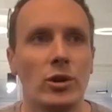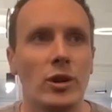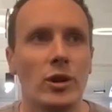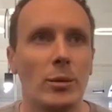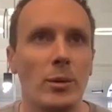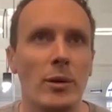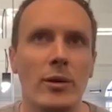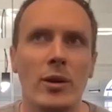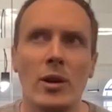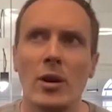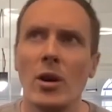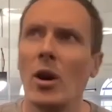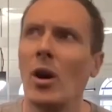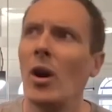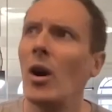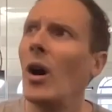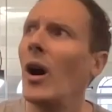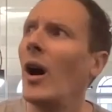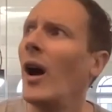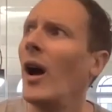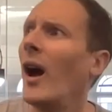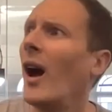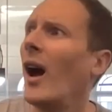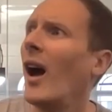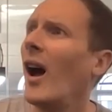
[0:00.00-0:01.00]
So we've
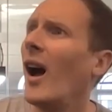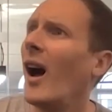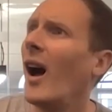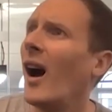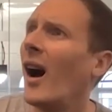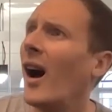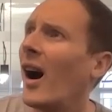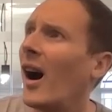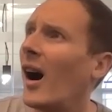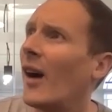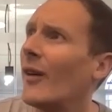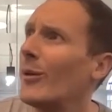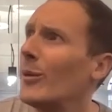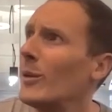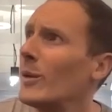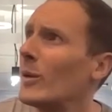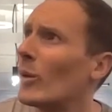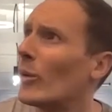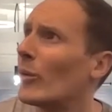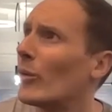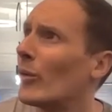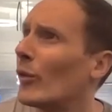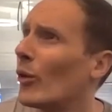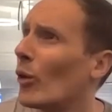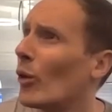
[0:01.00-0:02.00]
got I think we've
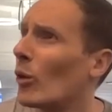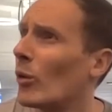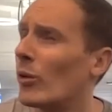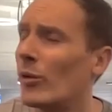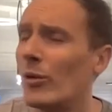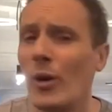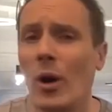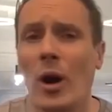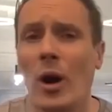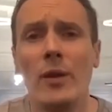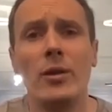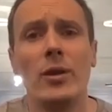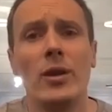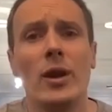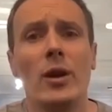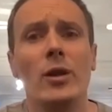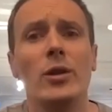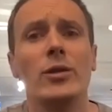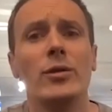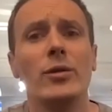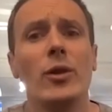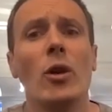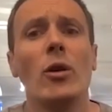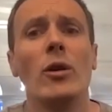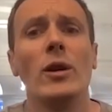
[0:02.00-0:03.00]
got four or five of
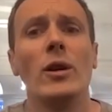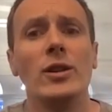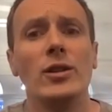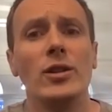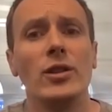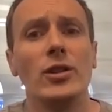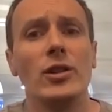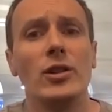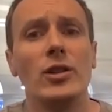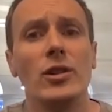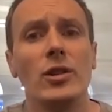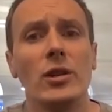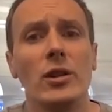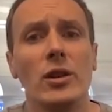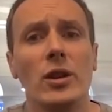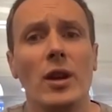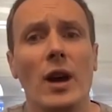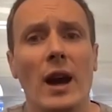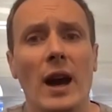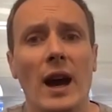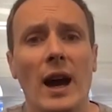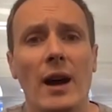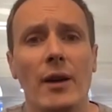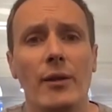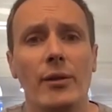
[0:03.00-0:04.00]
those forests
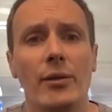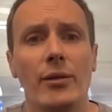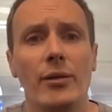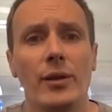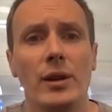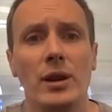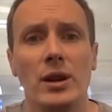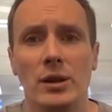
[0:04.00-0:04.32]
that have